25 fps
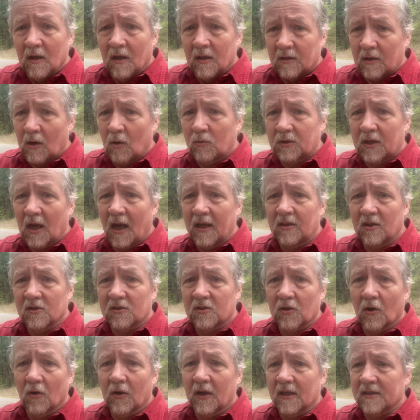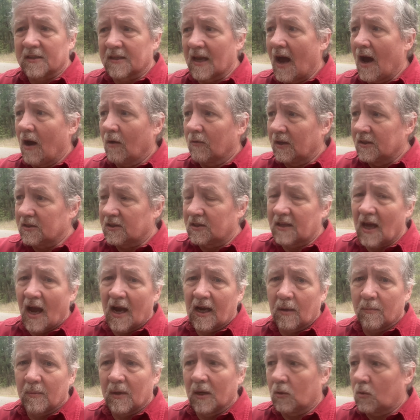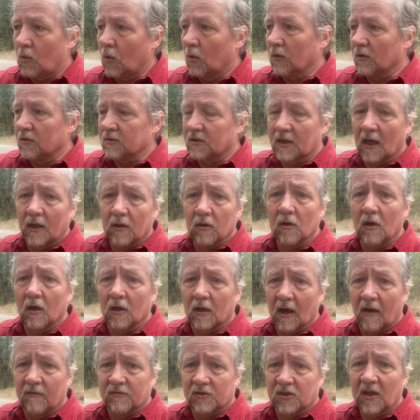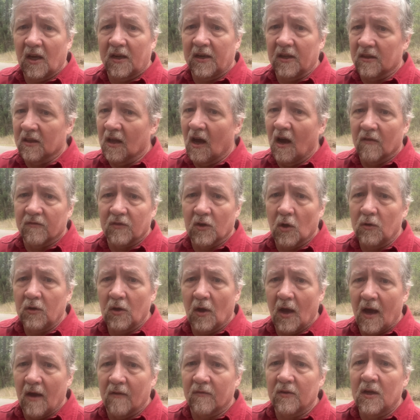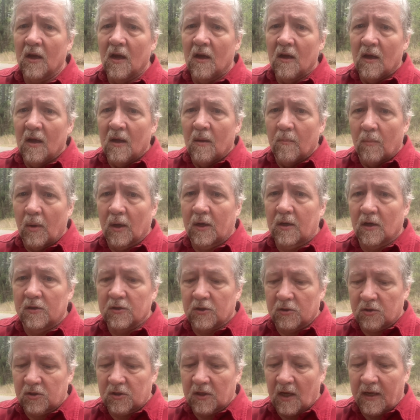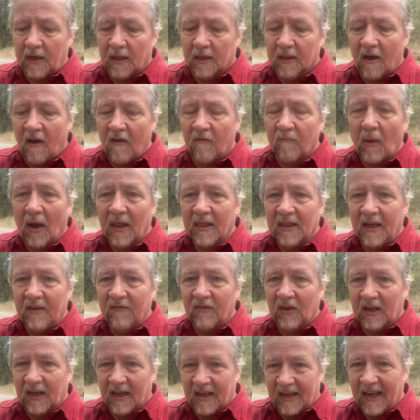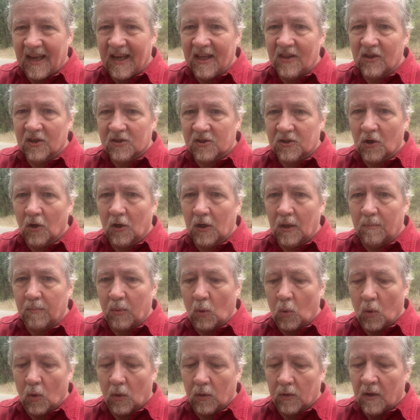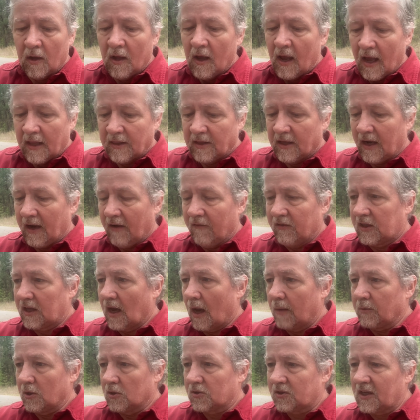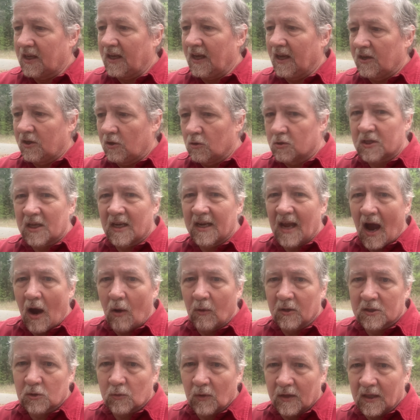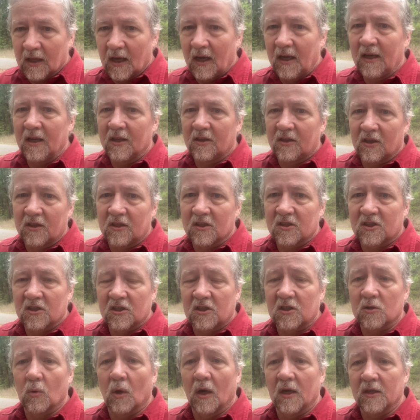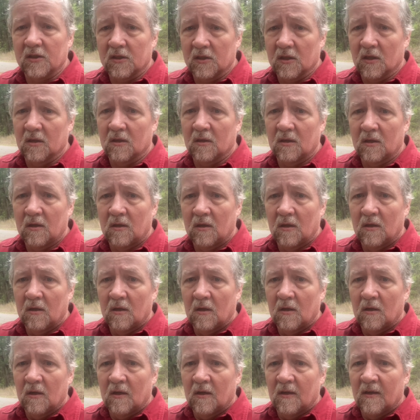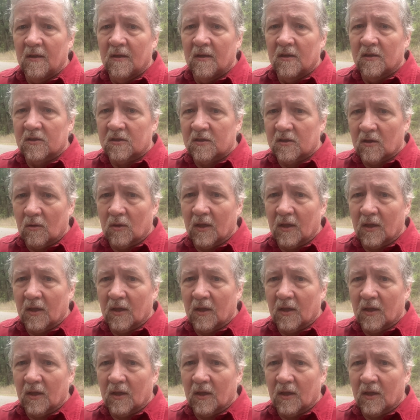Don't take the circuits out and stack them in a corner and say, look, I've studied love. No, you haven't. because you study love by leaving it in the circuit board, and then every time you see it, you see how it's related to the situation. So